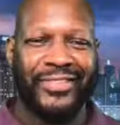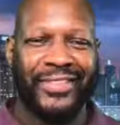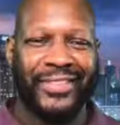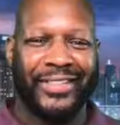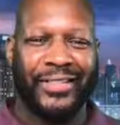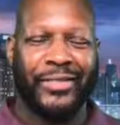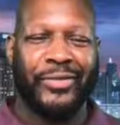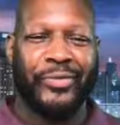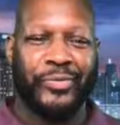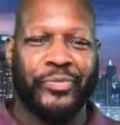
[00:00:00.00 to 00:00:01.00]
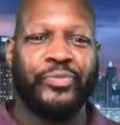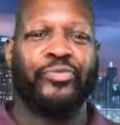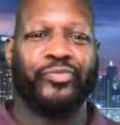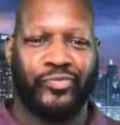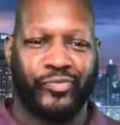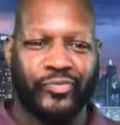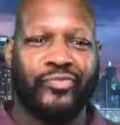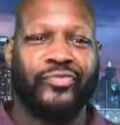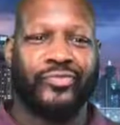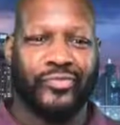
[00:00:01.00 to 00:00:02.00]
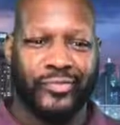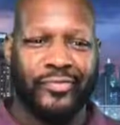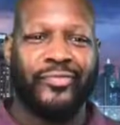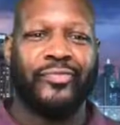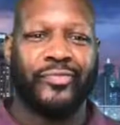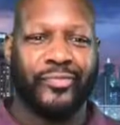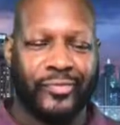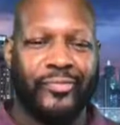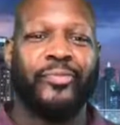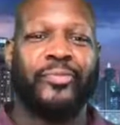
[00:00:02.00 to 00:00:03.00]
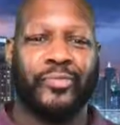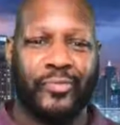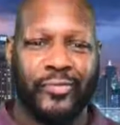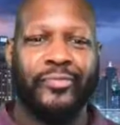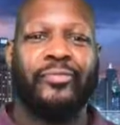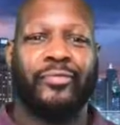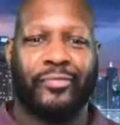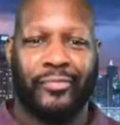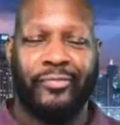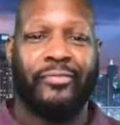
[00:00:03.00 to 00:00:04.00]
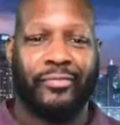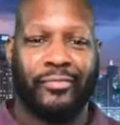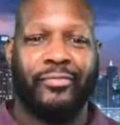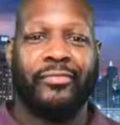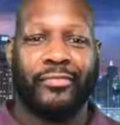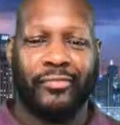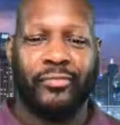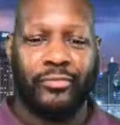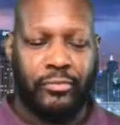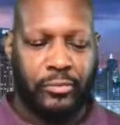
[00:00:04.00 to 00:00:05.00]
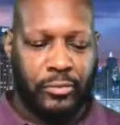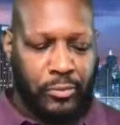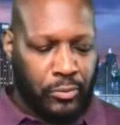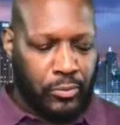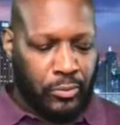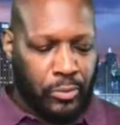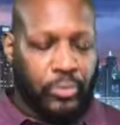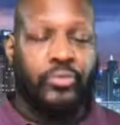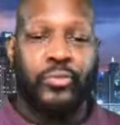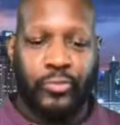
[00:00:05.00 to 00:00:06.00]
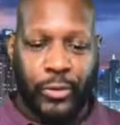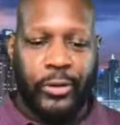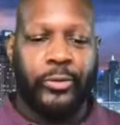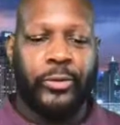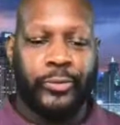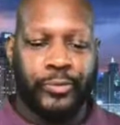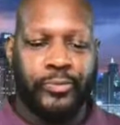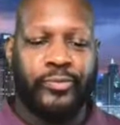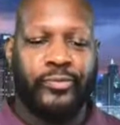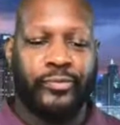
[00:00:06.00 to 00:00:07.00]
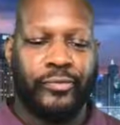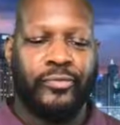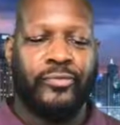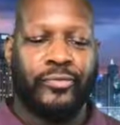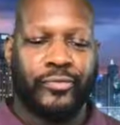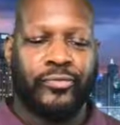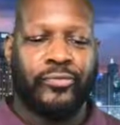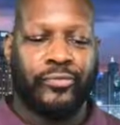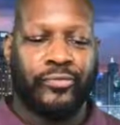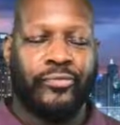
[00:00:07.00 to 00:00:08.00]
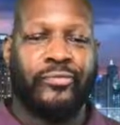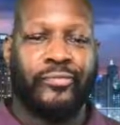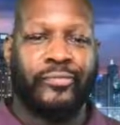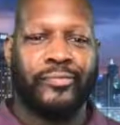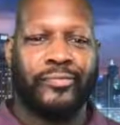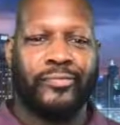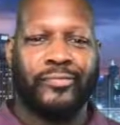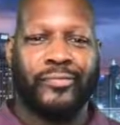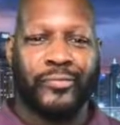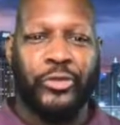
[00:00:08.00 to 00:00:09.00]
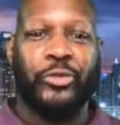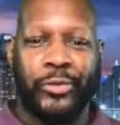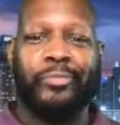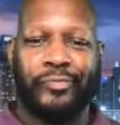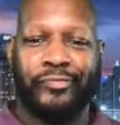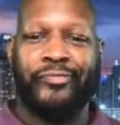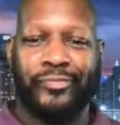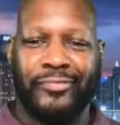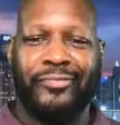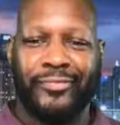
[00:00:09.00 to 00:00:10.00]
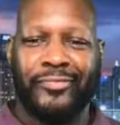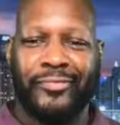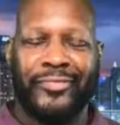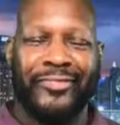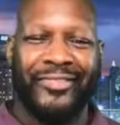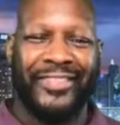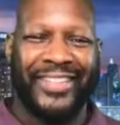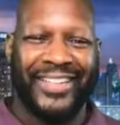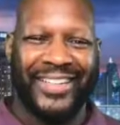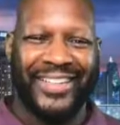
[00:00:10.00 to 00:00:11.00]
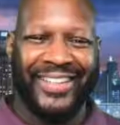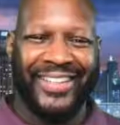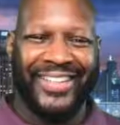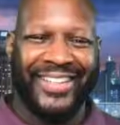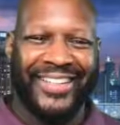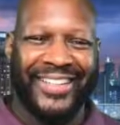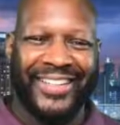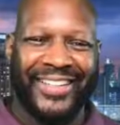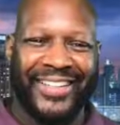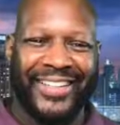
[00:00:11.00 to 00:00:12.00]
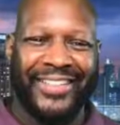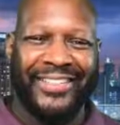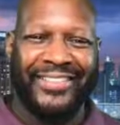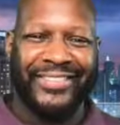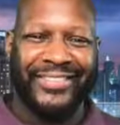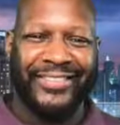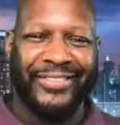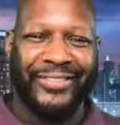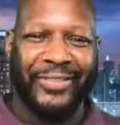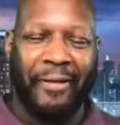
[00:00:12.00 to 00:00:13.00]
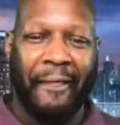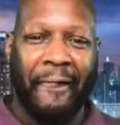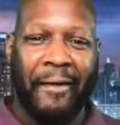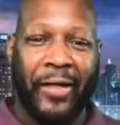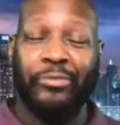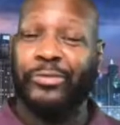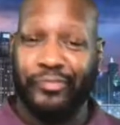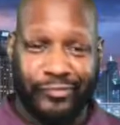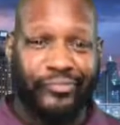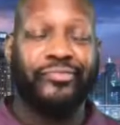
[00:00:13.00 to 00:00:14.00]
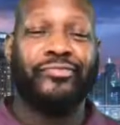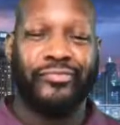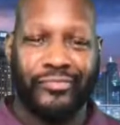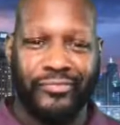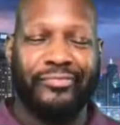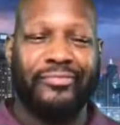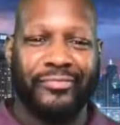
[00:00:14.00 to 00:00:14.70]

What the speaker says: artist's mind, knowing what they were thinking during the writing process and just the making of the CD. It's really interesting. I'm into that too. I definitely, whenever I get a CD, that's the first thing I actually turn to is, I just read,